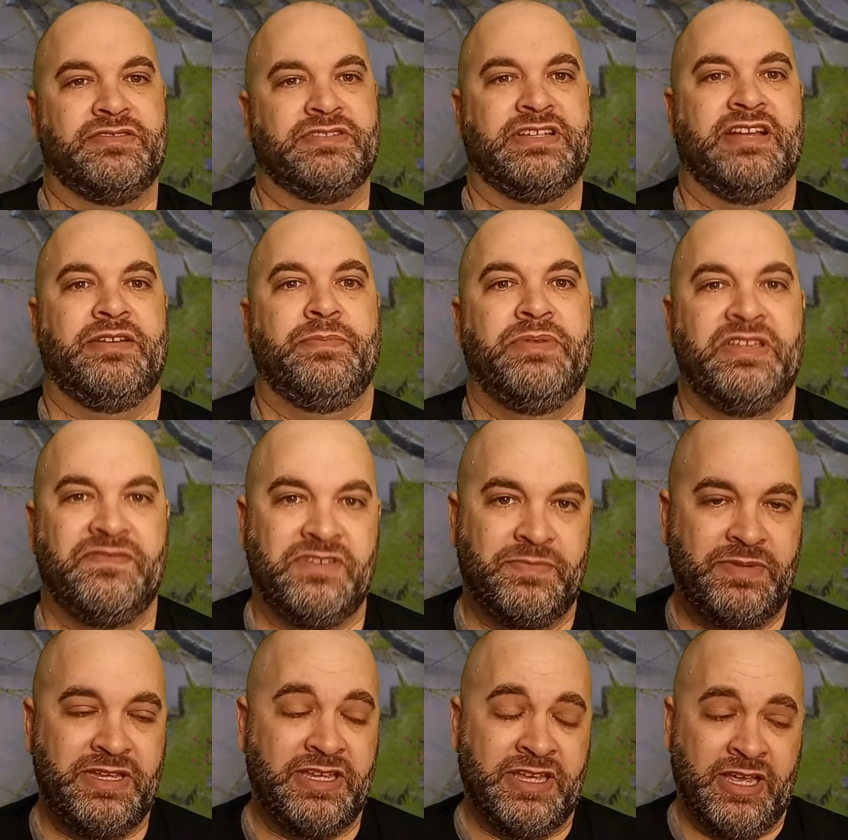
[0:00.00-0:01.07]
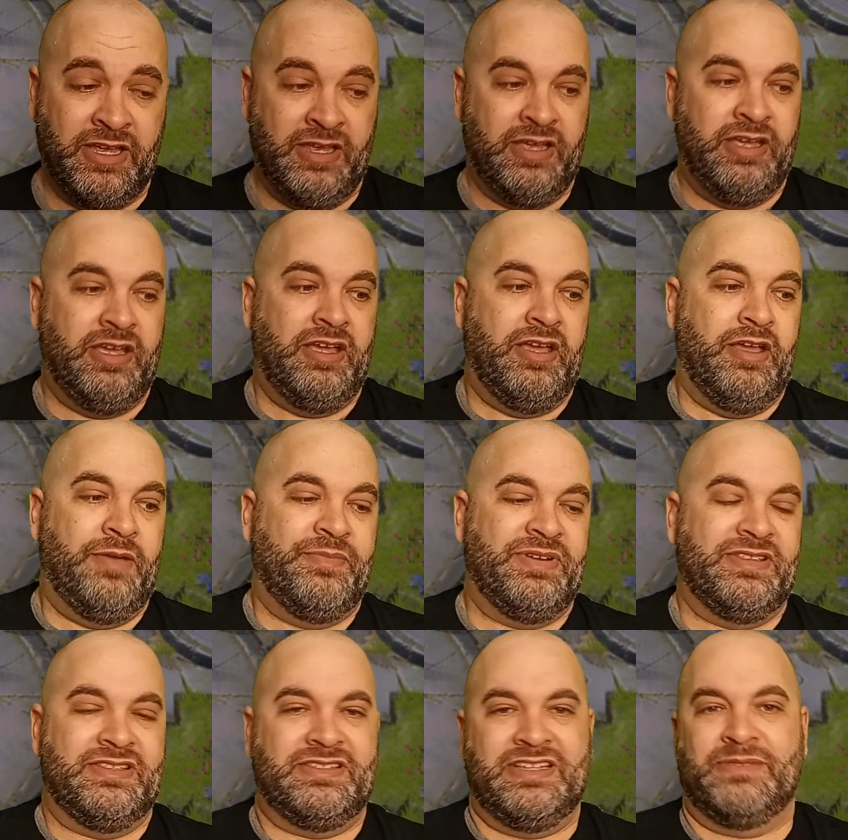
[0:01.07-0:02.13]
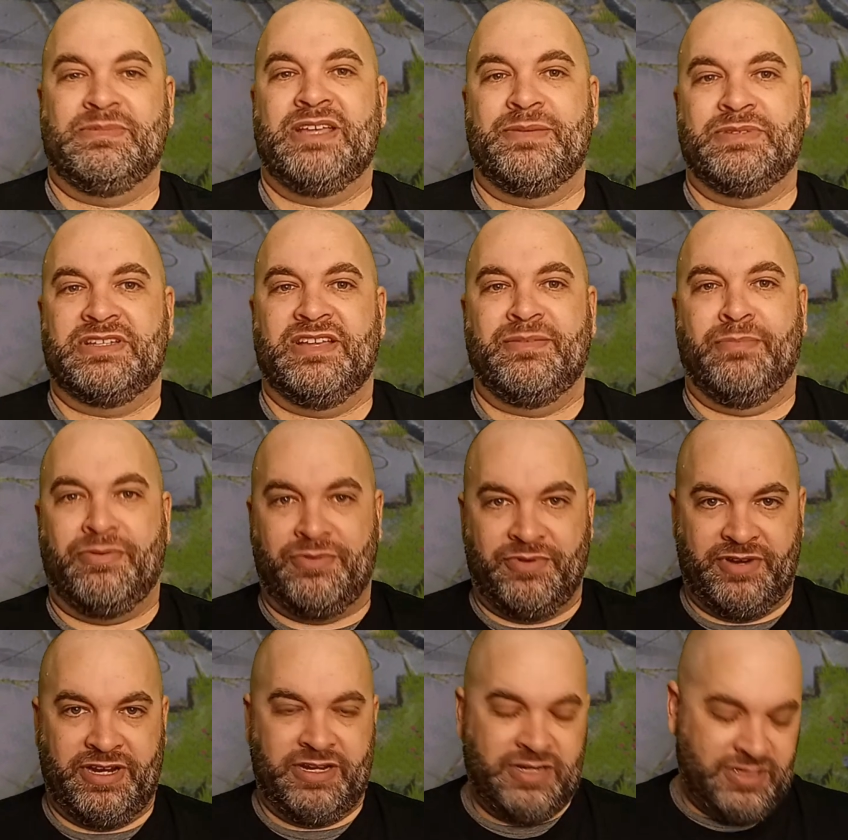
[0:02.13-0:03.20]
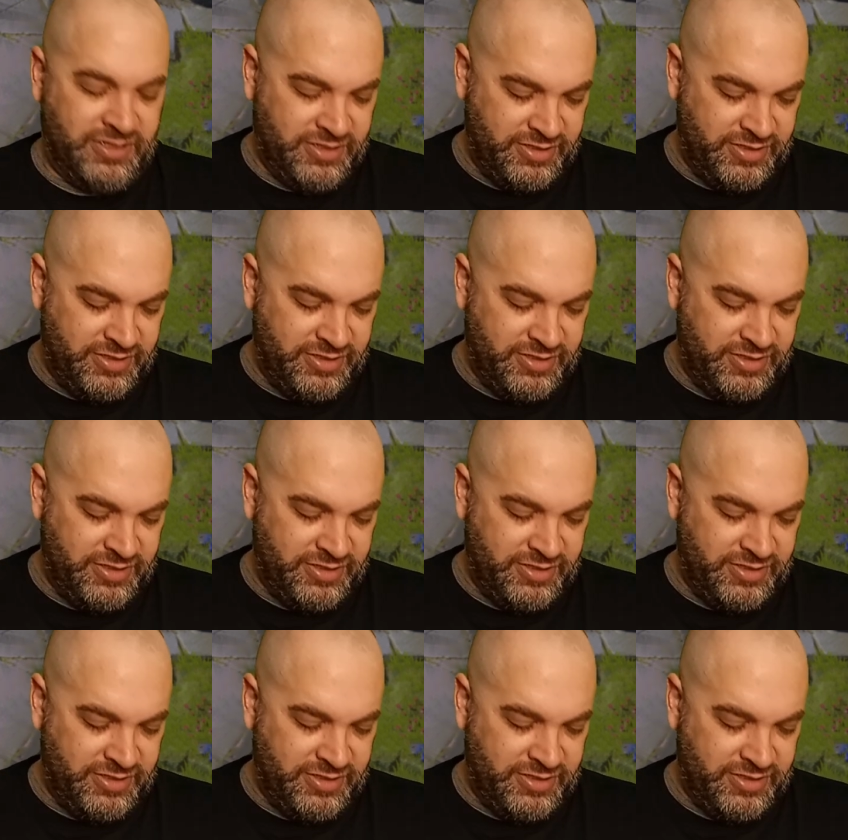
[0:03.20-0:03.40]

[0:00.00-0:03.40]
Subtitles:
so it's kind of PvP, but at the same time it's kind of boring.